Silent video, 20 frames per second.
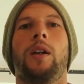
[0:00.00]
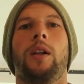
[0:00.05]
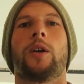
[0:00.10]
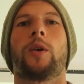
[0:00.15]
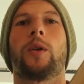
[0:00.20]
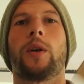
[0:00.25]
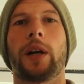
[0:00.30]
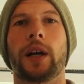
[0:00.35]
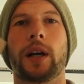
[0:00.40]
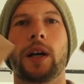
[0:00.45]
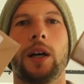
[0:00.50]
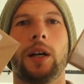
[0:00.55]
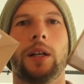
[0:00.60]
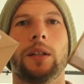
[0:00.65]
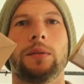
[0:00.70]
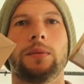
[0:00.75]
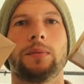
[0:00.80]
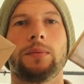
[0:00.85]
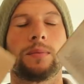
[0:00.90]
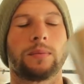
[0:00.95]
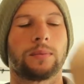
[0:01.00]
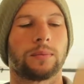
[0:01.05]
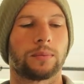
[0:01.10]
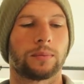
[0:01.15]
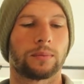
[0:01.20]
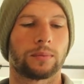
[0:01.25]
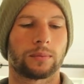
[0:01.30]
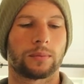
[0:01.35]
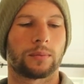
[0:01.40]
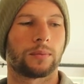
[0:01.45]
Look what I got.
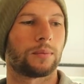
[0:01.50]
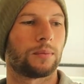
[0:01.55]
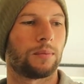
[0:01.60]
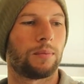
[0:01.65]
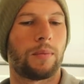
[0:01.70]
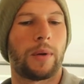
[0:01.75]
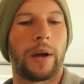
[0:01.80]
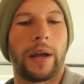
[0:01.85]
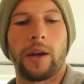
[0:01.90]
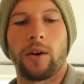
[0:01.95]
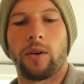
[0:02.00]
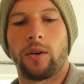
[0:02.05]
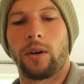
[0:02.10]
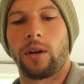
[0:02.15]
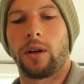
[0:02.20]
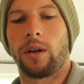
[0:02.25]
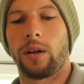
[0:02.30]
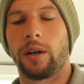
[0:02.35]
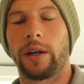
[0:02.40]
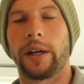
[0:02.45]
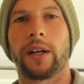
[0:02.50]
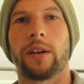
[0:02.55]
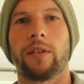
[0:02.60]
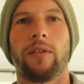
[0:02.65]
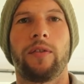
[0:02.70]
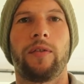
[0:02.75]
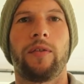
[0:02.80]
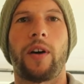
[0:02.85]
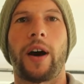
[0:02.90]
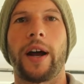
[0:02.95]
My Oura Ring
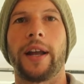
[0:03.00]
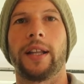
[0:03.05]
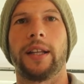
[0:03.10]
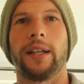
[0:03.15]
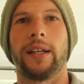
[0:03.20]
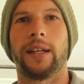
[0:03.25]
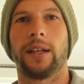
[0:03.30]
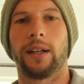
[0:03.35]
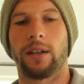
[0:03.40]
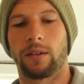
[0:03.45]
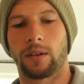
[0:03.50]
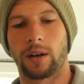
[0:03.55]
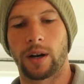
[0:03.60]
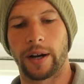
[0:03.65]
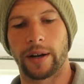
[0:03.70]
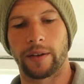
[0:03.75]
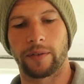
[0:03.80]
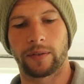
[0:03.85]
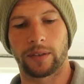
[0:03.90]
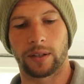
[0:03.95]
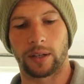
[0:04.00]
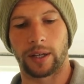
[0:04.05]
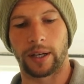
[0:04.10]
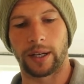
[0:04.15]
finally arrived.